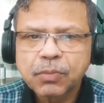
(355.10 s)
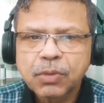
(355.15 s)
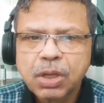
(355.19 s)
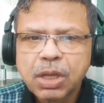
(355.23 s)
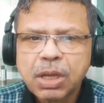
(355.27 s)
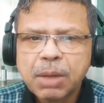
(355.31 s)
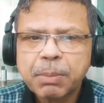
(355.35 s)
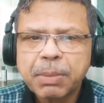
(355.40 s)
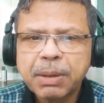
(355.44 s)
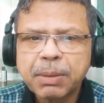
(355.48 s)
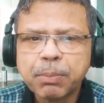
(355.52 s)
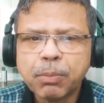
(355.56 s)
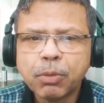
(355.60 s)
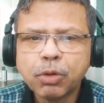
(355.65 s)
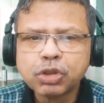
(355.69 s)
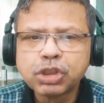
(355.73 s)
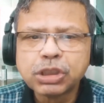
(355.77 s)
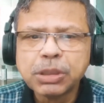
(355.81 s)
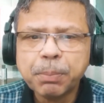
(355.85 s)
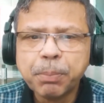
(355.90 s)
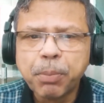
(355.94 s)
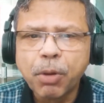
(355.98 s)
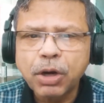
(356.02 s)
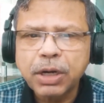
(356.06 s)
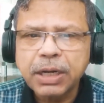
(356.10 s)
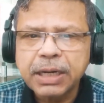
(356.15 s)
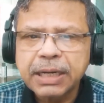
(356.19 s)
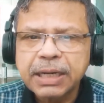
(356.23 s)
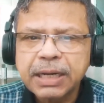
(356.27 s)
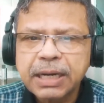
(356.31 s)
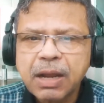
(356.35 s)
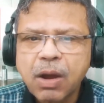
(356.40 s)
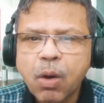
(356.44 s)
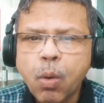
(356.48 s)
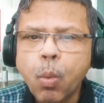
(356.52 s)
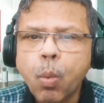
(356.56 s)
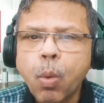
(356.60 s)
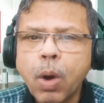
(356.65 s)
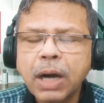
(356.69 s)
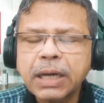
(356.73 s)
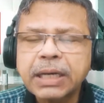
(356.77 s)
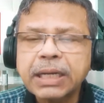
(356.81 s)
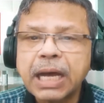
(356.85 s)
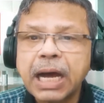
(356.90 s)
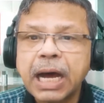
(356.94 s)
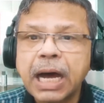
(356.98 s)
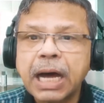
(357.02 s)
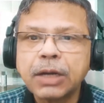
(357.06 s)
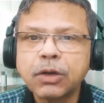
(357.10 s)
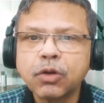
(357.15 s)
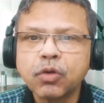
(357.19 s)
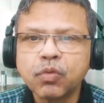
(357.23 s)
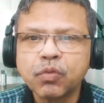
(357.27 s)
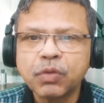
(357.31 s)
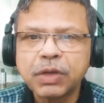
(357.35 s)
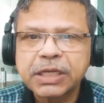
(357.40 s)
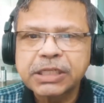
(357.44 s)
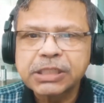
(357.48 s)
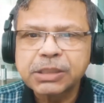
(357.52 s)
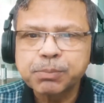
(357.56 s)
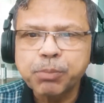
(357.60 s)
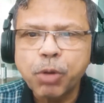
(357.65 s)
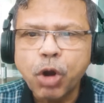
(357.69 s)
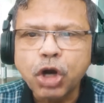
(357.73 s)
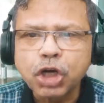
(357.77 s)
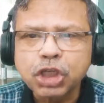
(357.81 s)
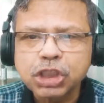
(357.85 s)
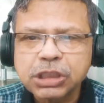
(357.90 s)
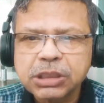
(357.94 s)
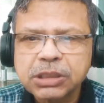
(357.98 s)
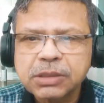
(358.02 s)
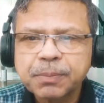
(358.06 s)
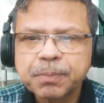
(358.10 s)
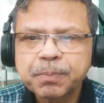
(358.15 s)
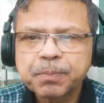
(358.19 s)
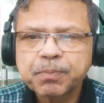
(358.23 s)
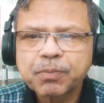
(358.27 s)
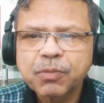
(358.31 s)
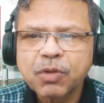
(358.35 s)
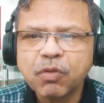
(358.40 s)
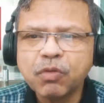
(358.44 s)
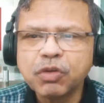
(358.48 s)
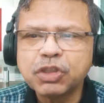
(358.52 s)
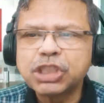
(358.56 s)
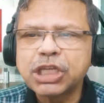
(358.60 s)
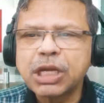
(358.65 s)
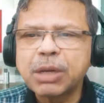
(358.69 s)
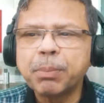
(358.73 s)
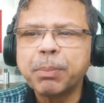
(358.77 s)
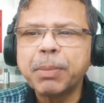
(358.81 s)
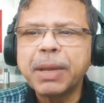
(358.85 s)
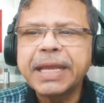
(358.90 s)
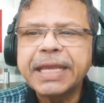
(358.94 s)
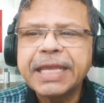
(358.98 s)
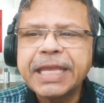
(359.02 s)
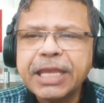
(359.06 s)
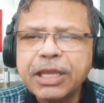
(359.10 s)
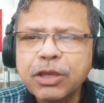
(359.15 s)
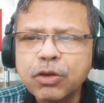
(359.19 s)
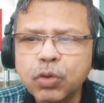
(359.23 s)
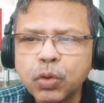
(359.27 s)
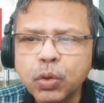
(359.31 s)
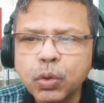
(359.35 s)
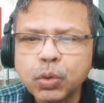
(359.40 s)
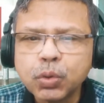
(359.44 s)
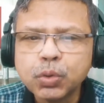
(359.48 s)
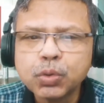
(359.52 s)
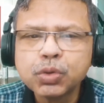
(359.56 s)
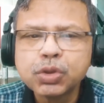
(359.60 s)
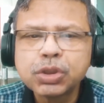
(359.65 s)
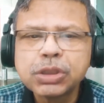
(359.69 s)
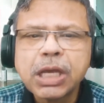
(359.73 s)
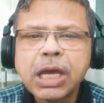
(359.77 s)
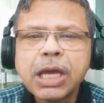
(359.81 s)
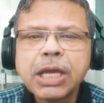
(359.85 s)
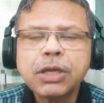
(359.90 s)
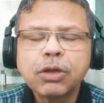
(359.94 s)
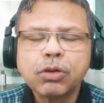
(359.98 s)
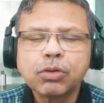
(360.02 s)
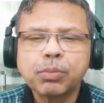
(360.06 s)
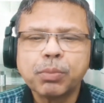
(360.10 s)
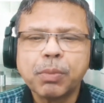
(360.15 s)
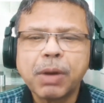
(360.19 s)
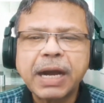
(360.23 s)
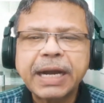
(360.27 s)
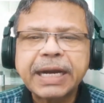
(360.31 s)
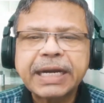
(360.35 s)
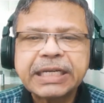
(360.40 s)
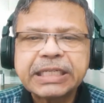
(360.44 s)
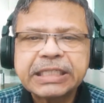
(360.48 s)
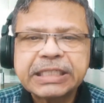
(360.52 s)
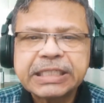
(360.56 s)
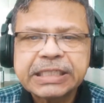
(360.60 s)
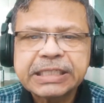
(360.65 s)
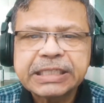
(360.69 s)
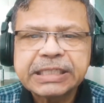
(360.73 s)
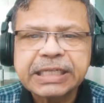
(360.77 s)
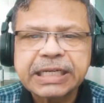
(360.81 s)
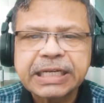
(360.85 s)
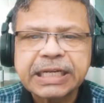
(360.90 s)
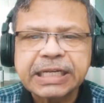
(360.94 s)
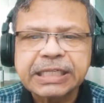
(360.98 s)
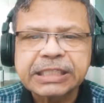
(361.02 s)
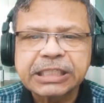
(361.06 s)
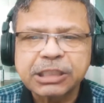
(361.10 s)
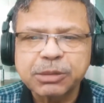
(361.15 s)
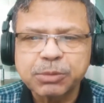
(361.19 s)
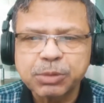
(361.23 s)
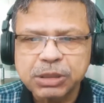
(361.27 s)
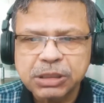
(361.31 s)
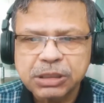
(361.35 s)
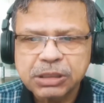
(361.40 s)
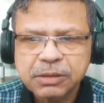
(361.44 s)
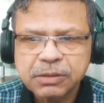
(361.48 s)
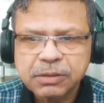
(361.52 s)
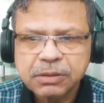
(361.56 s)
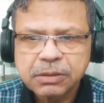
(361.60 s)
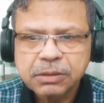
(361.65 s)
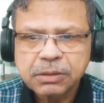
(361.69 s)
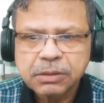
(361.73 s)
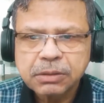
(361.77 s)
But most important, what are your weak spots which are making you lose your market share and customers?